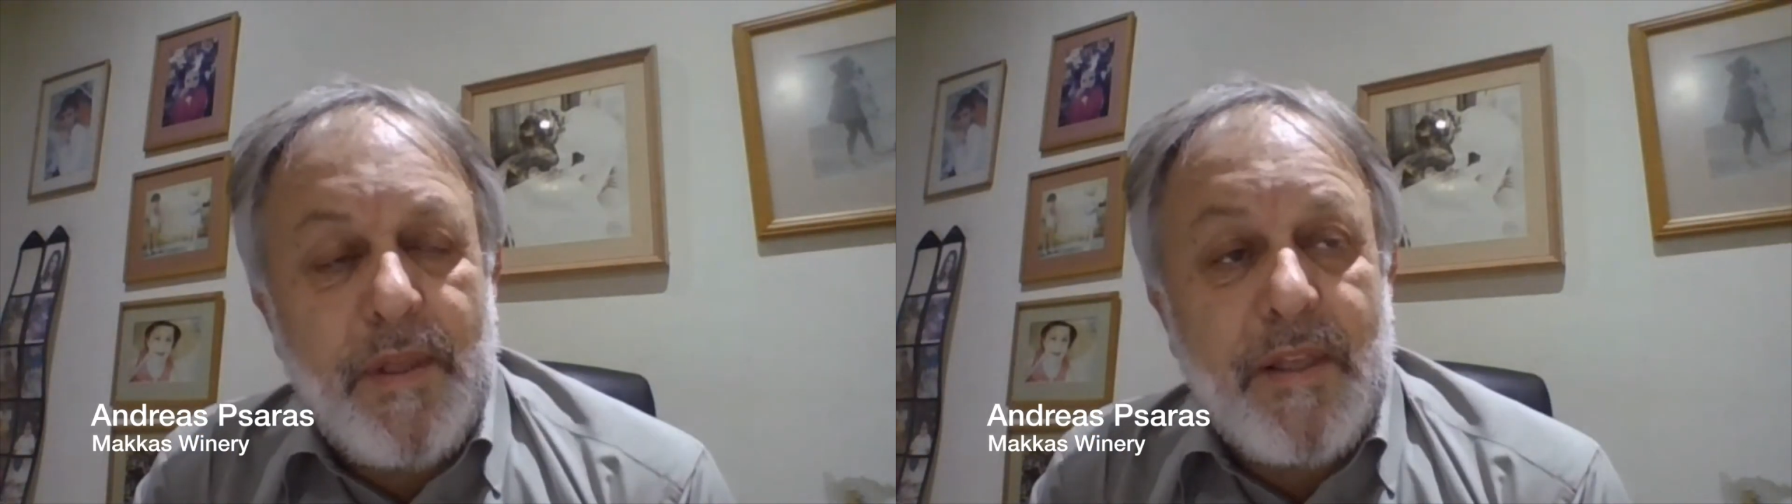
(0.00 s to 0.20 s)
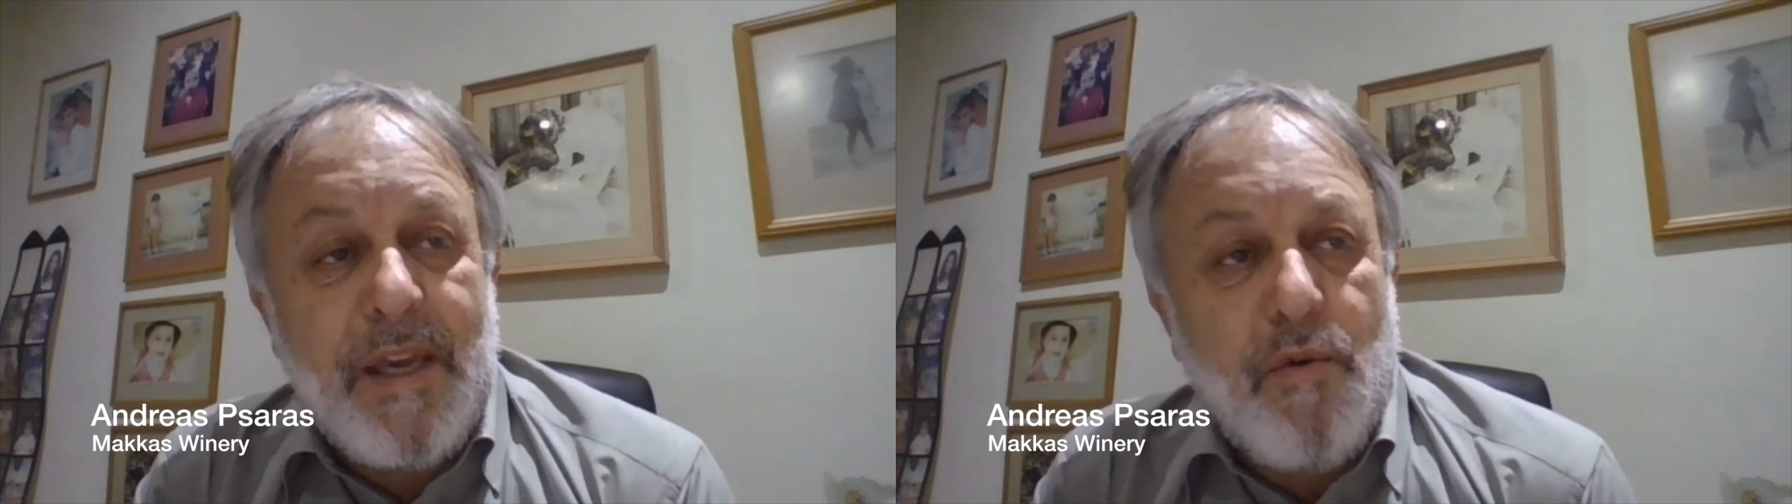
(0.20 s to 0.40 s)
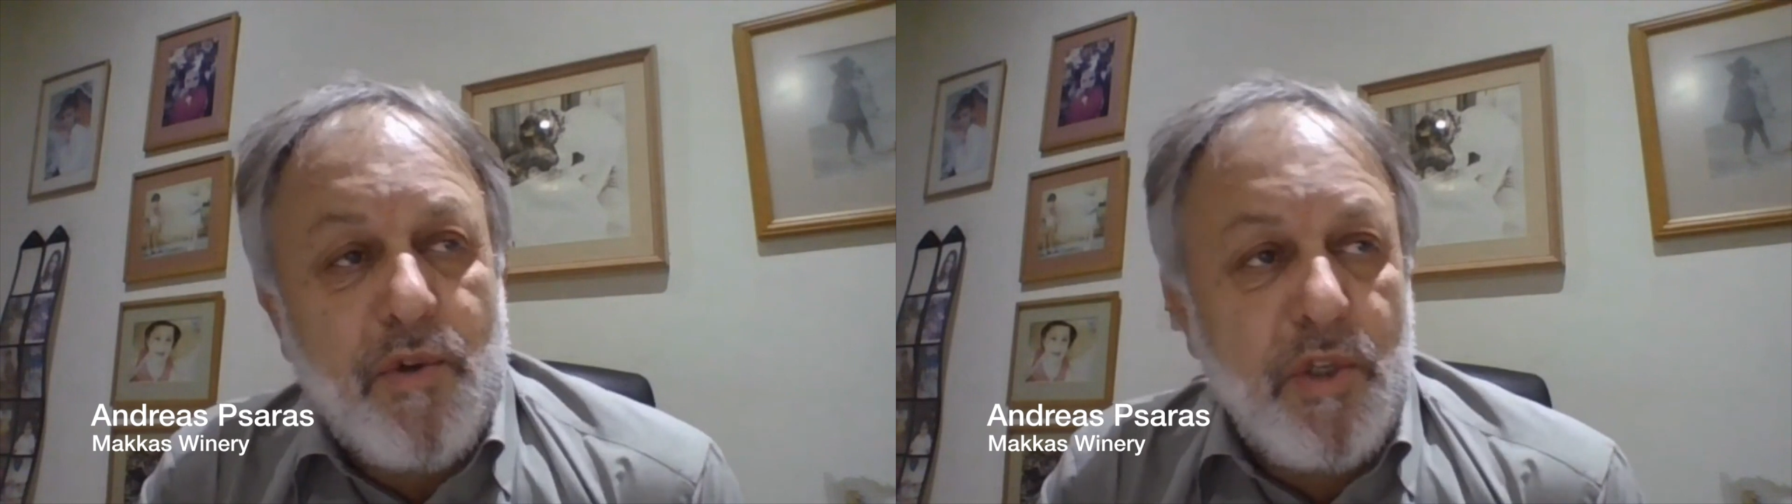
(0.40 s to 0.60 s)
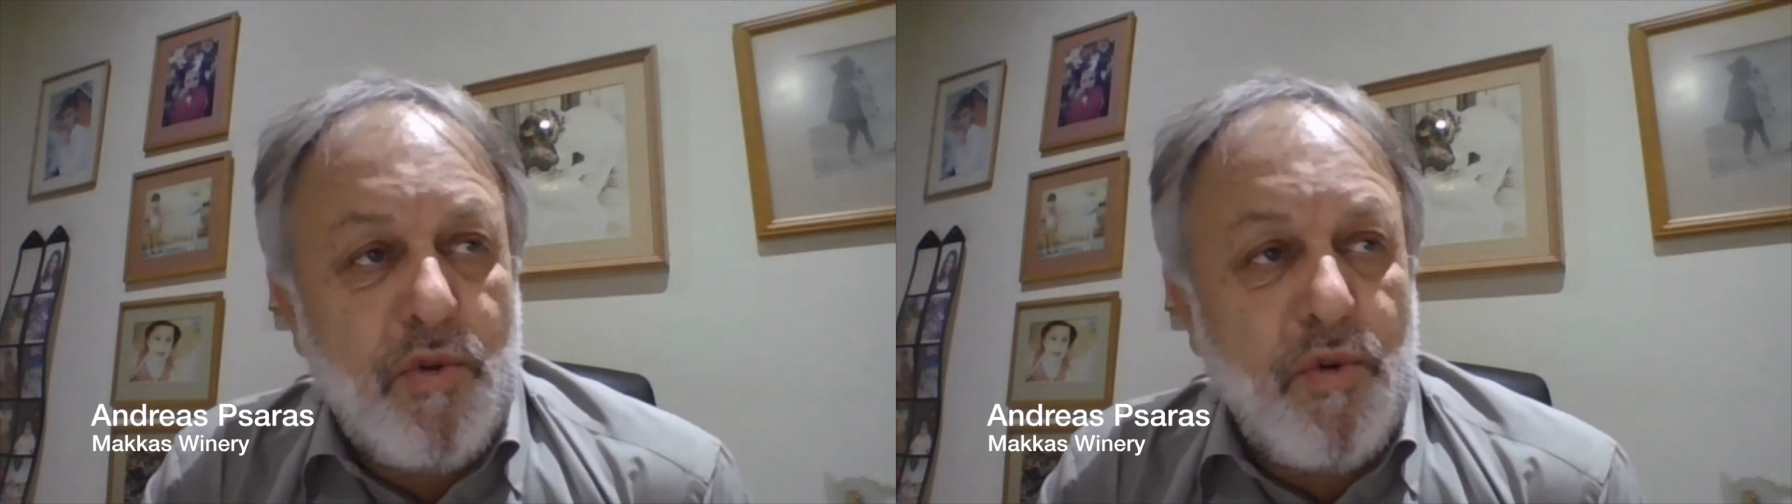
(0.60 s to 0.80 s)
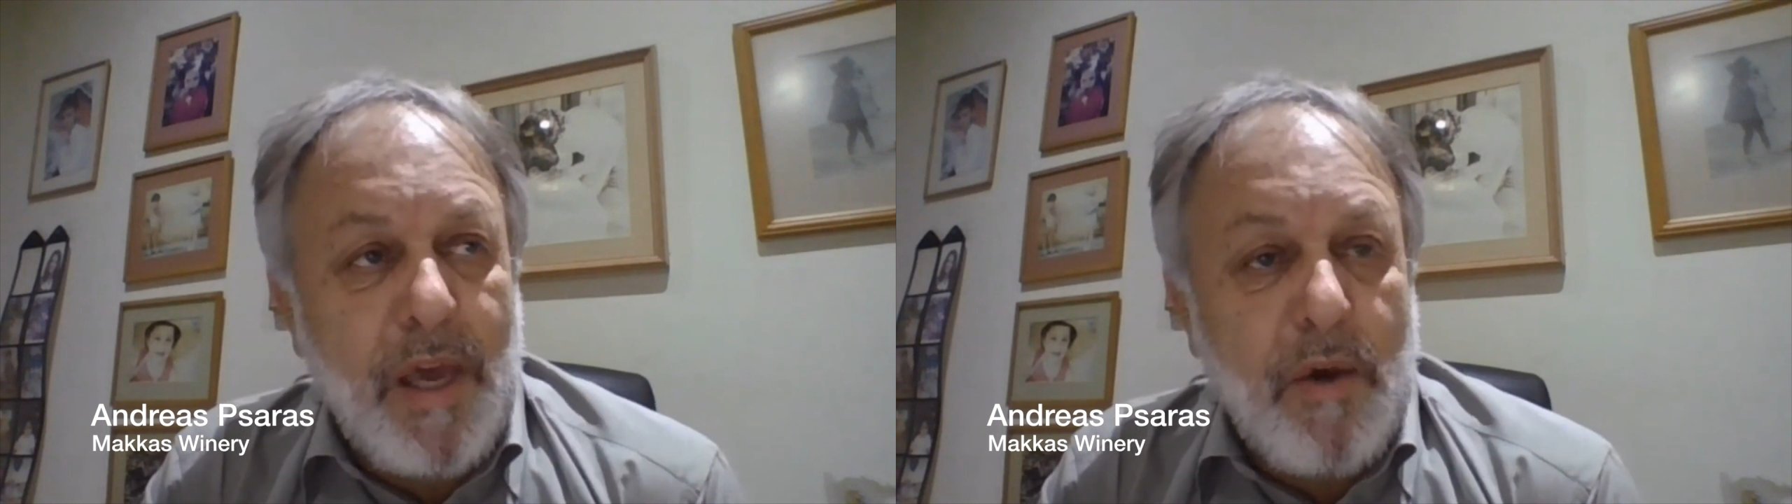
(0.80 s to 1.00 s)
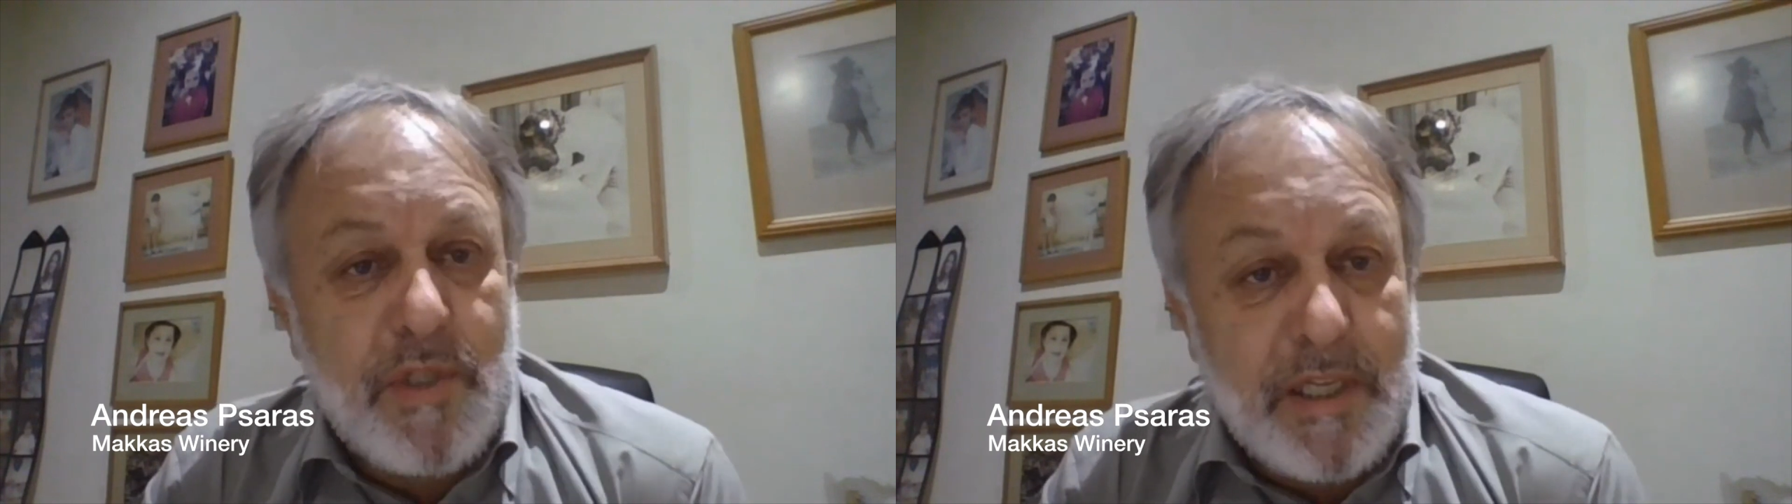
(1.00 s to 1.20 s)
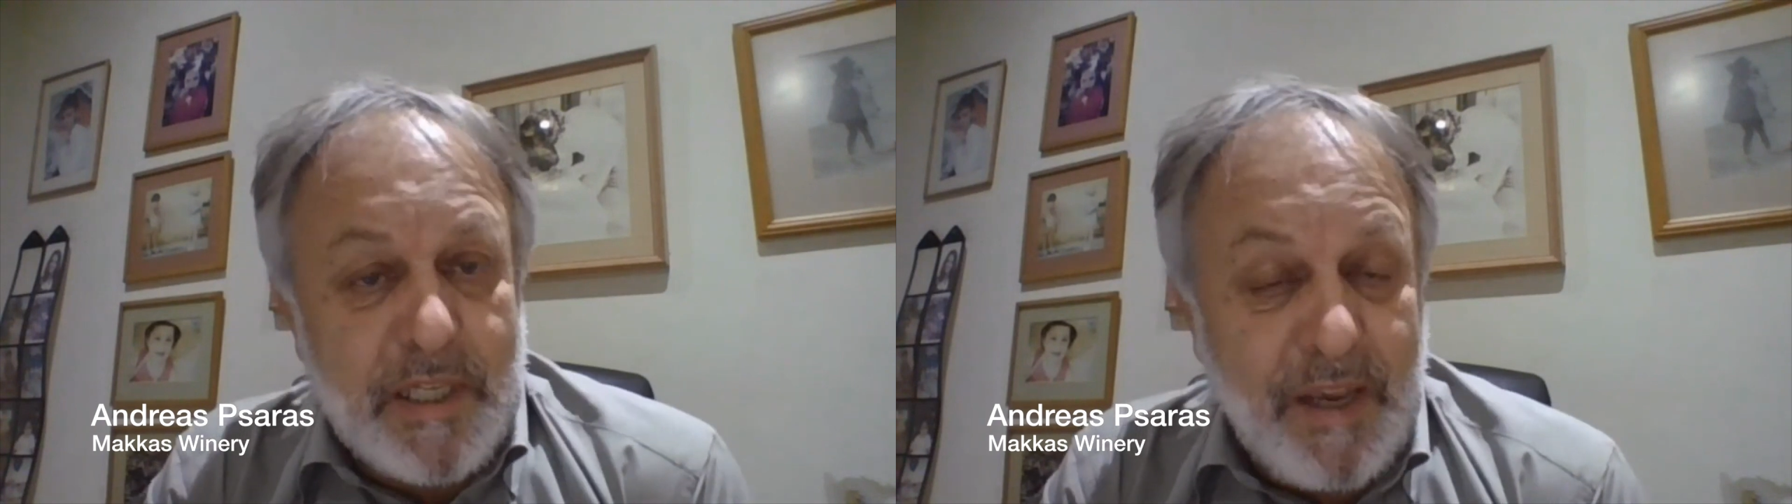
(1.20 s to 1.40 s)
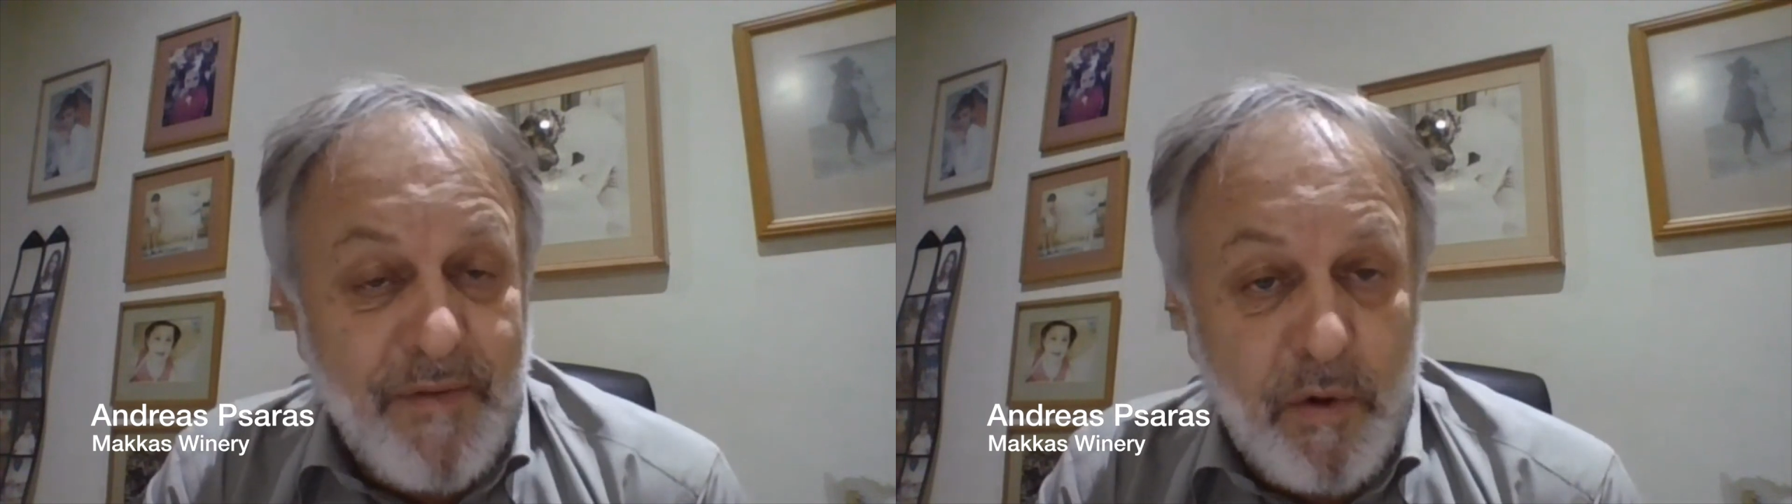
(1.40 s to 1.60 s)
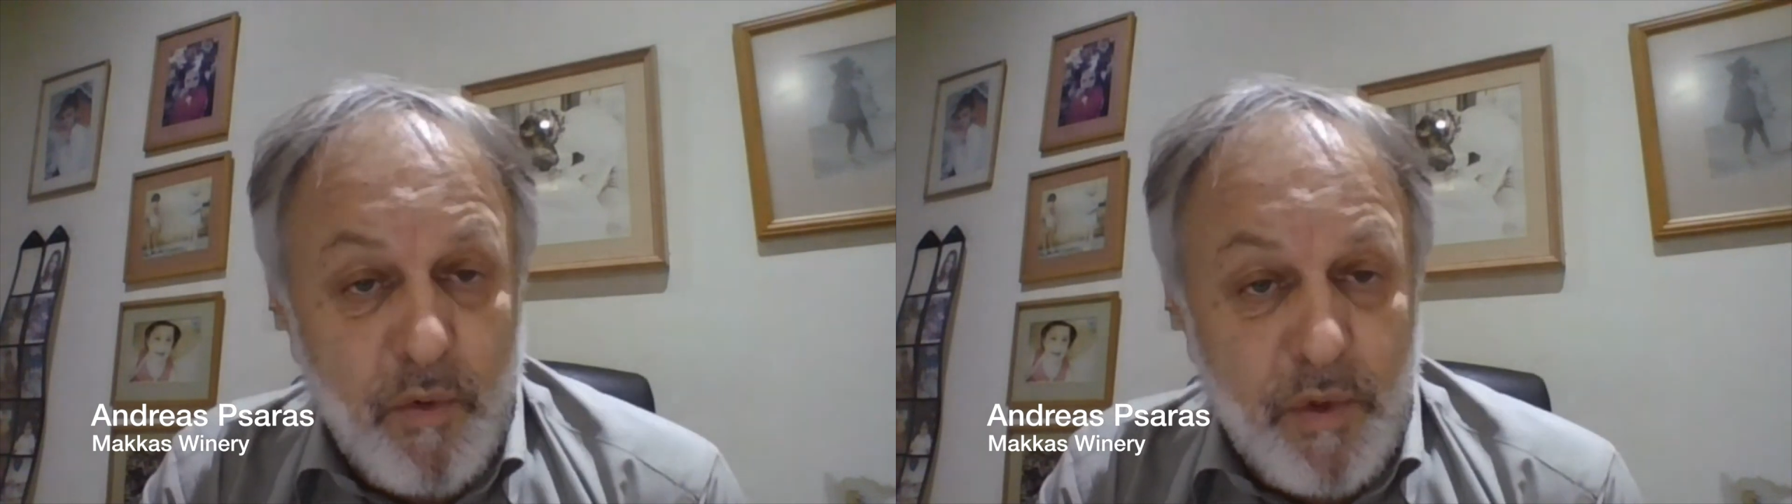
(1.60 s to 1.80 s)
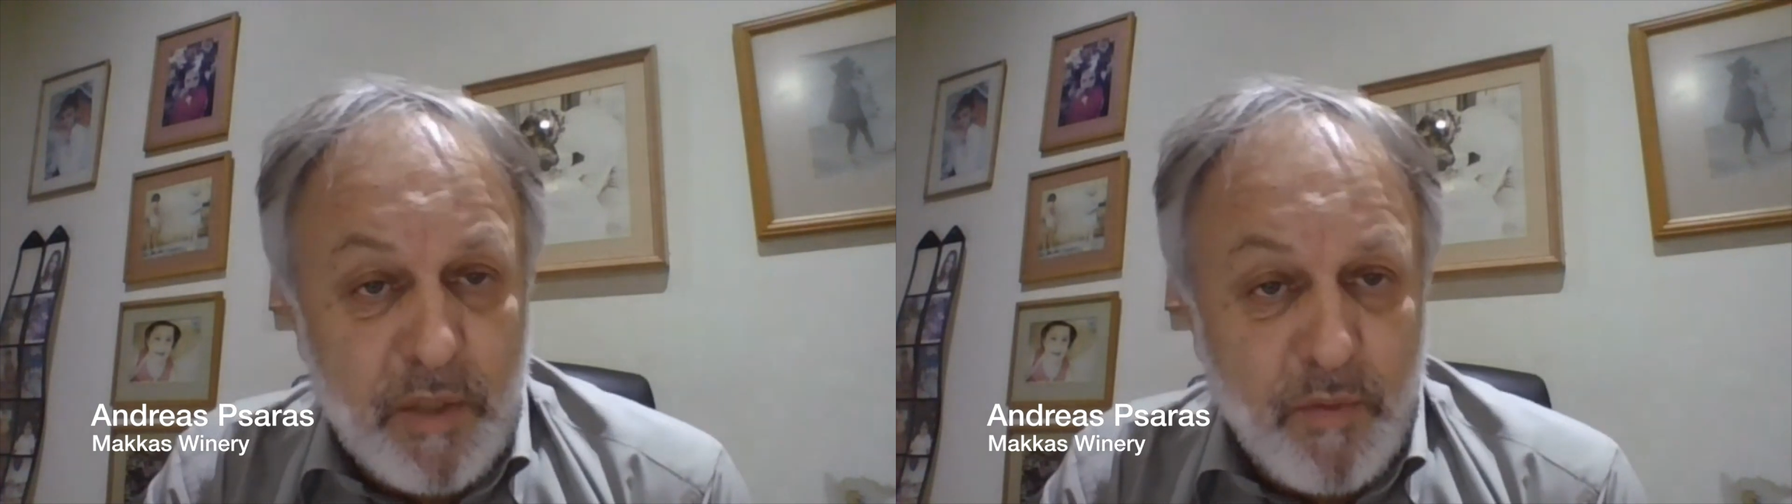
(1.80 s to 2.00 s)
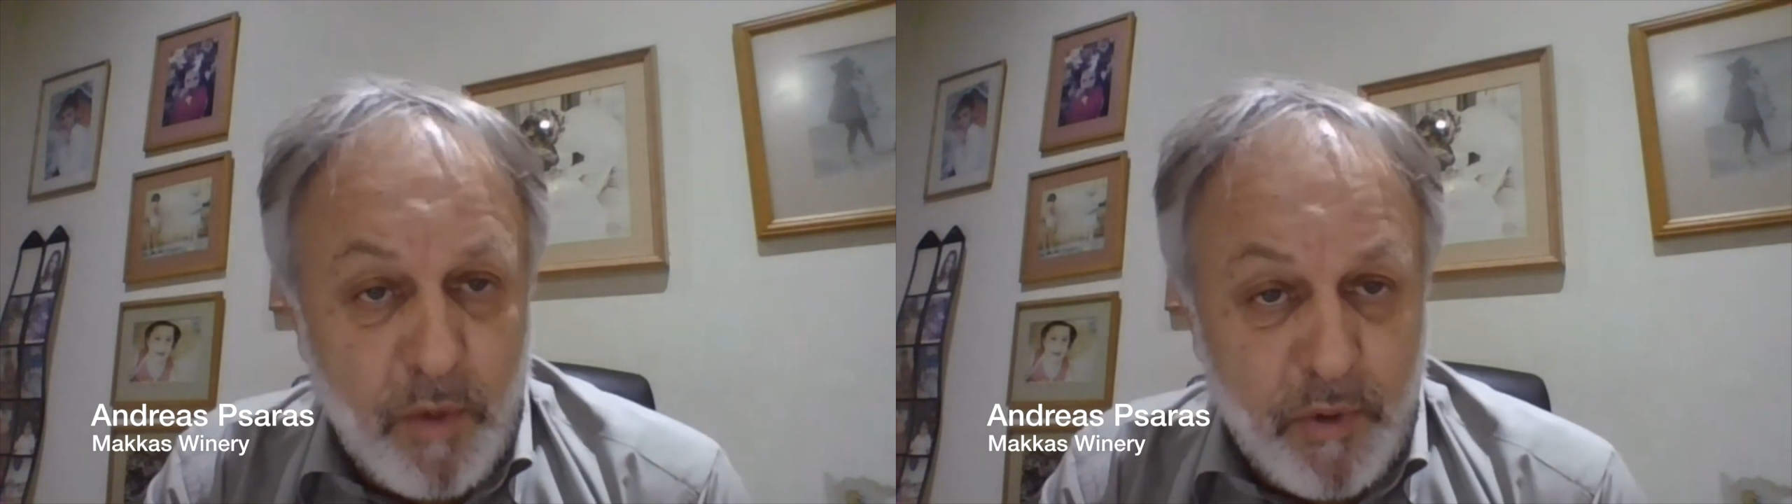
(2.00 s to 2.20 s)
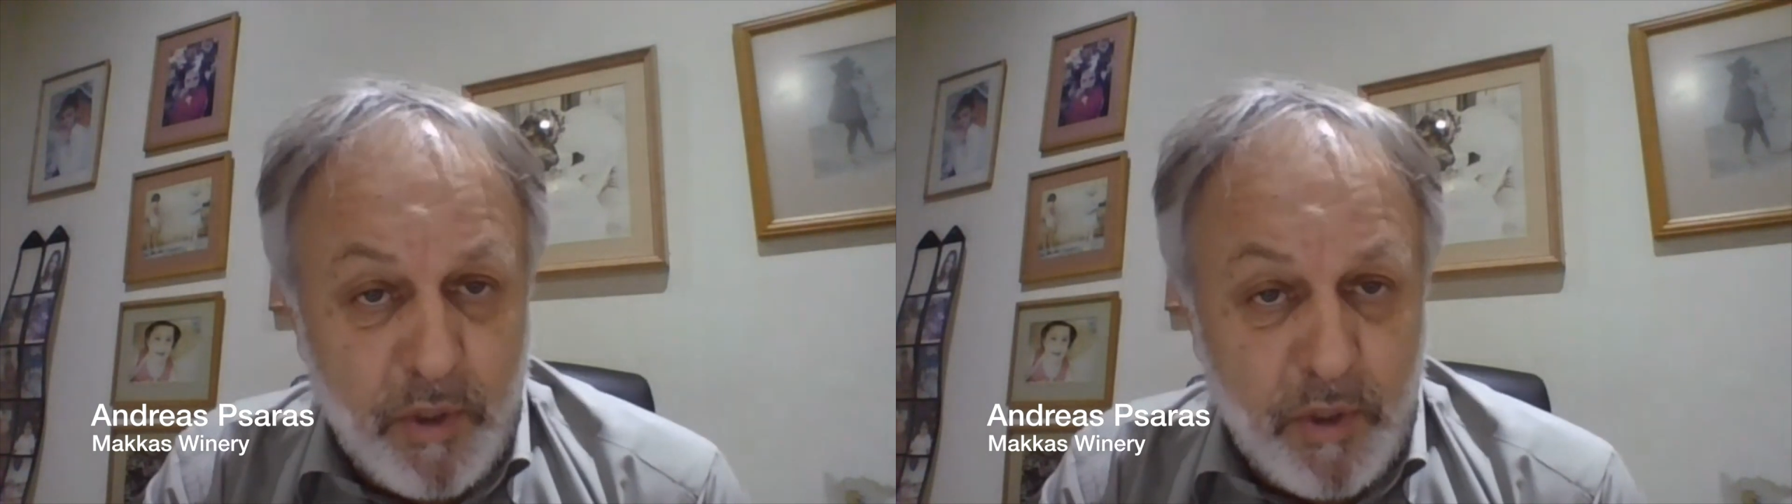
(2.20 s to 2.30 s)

that was in 2007 with a small